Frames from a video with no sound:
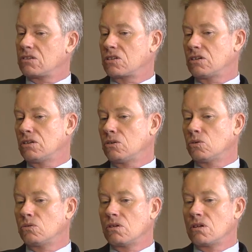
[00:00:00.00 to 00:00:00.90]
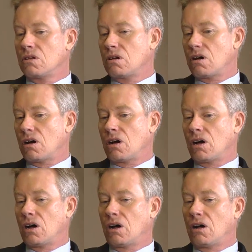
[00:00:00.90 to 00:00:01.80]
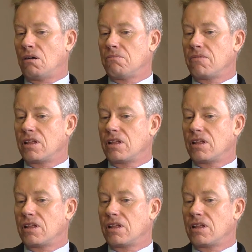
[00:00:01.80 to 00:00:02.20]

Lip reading: So as